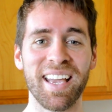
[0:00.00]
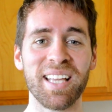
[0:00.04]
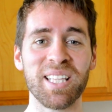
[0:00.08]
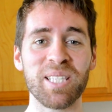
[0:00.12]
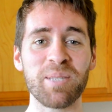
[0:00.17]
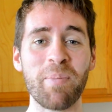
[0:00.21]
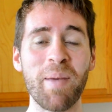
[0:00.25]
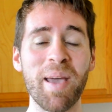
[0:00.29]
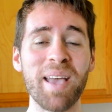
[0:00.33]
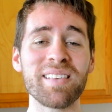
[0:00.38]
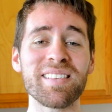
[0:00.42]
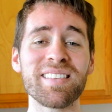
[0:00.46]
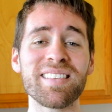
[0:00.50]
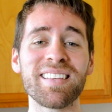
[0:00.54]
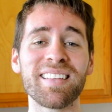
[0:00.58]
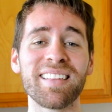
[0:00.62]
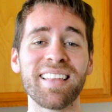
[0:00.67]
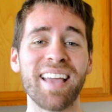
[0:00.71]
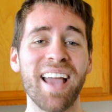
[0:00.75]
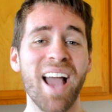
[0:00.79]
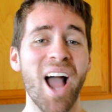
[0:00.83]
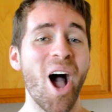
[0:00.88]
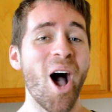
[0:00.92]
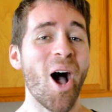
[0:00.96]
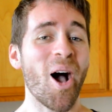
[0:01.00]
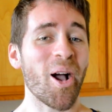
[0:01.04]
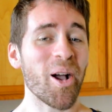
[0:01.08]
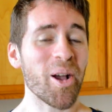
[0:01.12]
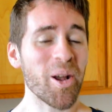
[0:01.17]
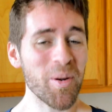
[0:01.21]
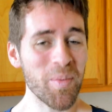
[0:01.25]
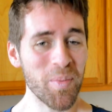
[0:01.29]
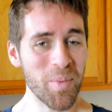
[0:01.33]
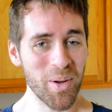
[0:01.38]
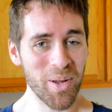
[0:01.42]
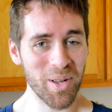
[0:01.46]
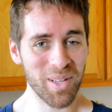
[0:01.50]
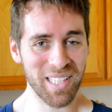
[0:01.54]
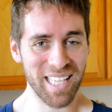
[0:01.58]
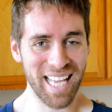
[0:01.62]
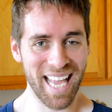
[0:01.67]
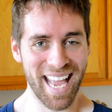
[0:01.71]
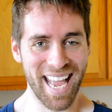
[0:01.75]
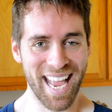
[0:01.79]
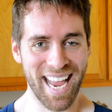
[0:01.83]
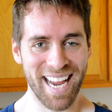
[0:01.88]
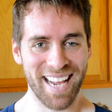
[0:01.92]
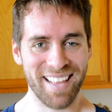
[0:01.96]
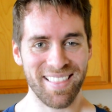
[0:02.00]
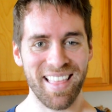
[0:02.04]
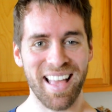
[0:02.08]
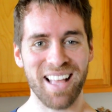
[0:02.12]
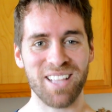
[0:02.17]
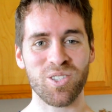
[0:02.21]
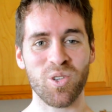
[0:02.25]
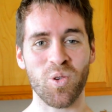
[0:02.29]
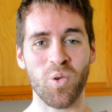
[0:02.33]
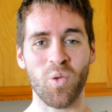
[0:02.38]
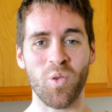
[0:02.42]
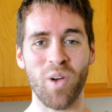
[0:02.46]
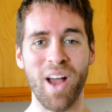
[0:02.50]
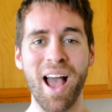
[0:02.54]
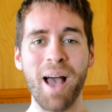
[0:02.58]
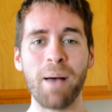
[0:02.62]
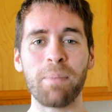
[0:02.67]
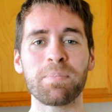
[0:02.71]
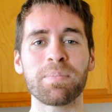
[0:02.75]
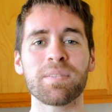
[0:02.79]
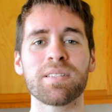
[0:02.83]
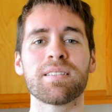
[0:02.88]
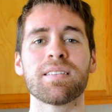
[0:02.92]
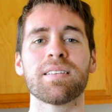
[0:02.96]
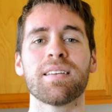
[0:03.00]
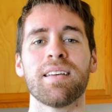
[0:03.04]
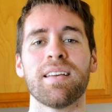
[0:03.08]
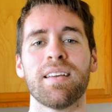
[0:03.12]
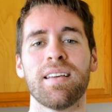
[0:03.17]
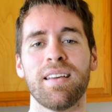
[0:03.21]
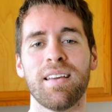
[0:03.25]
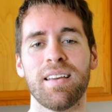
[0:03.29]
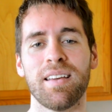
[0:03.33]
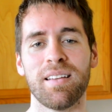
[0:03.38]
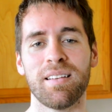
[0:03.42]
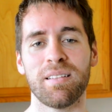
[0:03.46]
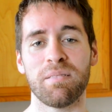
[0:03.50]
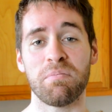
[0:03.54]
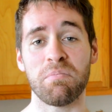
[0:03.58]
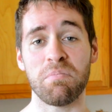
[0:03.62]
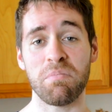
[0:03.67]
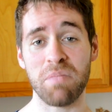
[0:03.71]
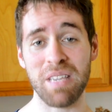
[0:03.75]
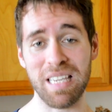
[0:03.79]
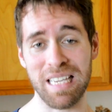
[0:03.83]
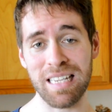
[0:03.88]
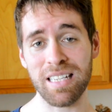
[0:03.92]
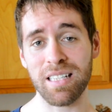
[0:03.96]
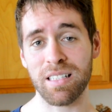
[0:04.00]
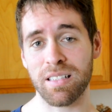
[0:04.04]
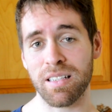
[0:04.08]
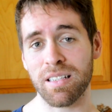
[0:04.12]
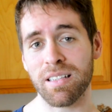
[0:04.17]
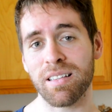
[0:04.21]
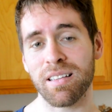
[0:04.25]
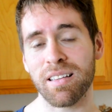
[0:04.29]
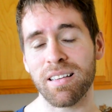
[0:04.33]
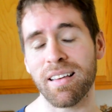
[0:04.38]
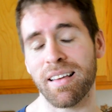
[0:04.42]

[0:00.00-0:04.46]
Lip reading: it's basically a hard-boiled egg that's wrapped in meat